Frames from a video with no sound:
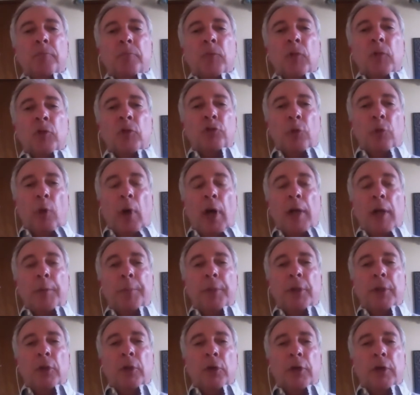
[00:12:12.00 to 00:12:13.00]
So I'd
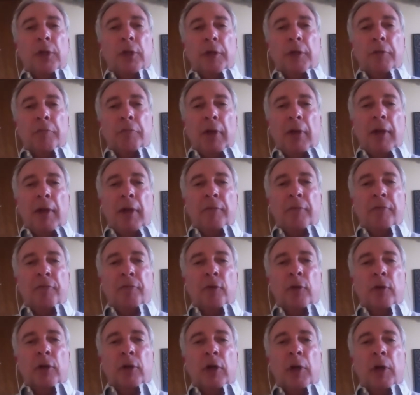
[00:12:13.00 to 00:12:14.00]
been looking around
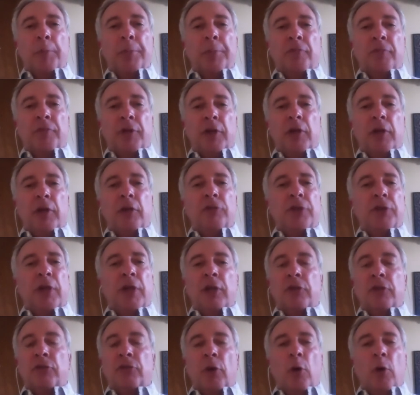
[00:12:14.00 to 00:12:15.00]
for a couple of years,
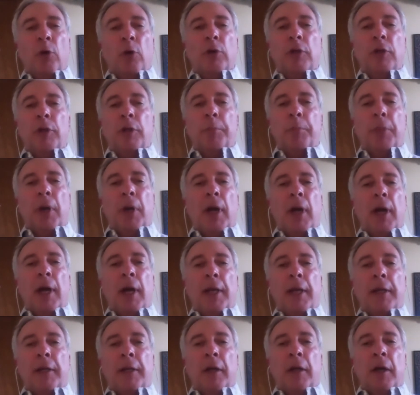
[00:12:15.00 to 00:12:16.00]
and it's only
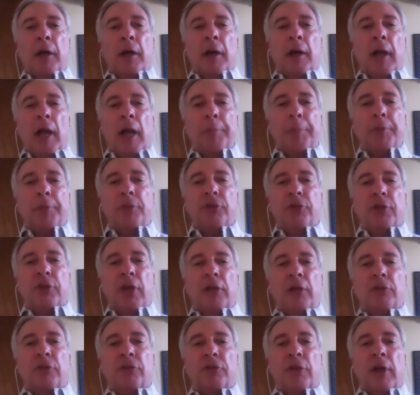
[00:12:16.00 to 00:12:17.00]
by
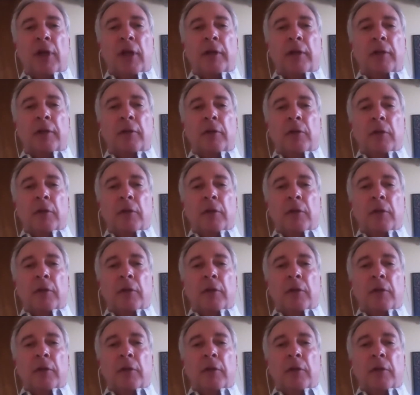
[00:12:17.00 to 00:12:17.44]
happenstance that